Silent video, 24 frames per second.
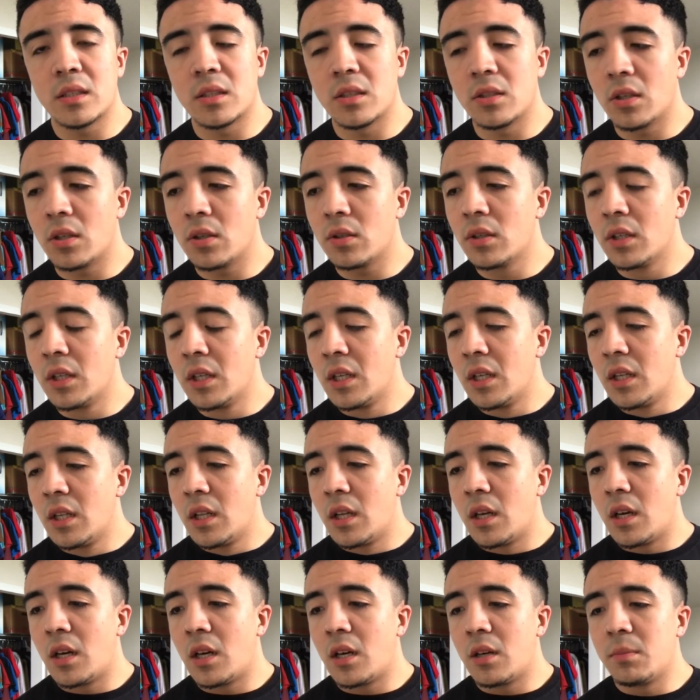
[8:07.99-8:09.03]

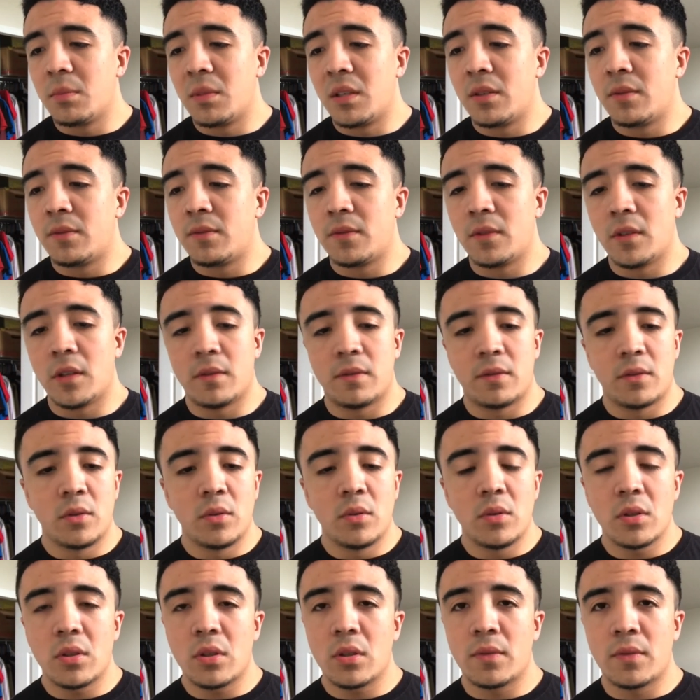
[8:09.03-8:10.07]
If
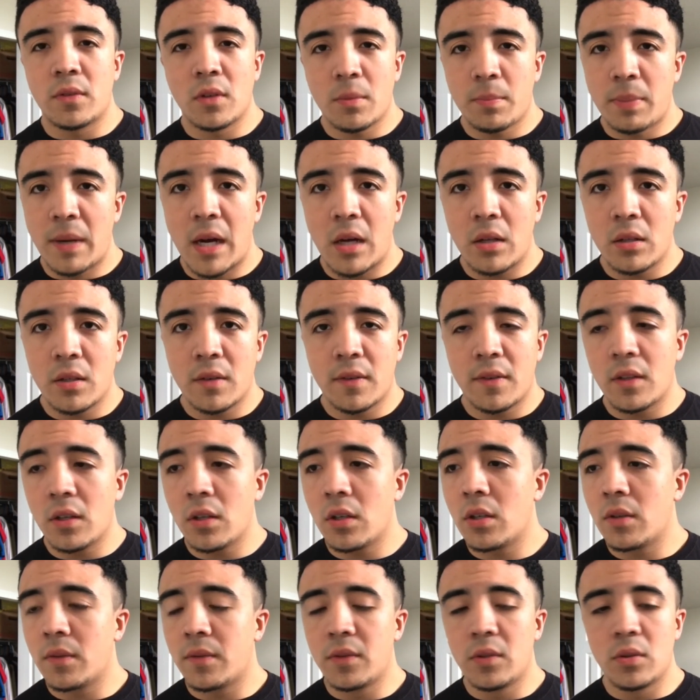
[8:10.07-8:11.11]
you're a
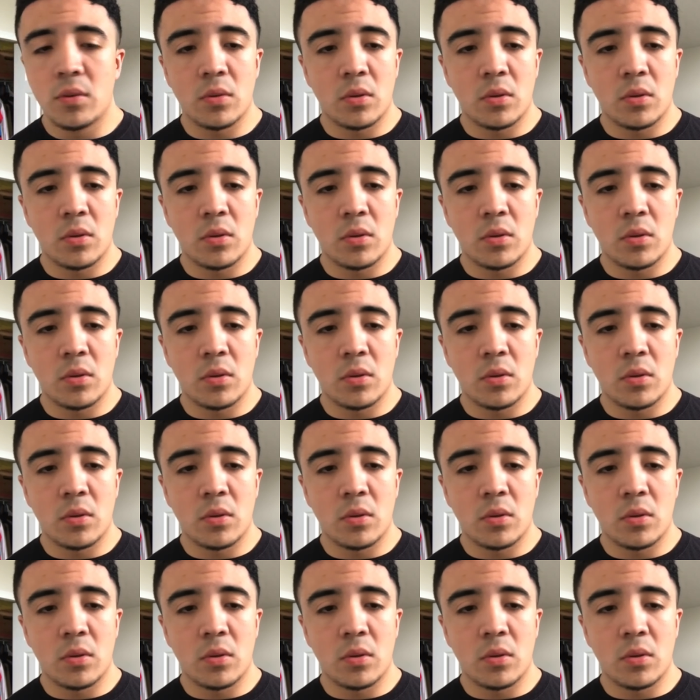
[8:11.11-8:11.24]
powerlifter, if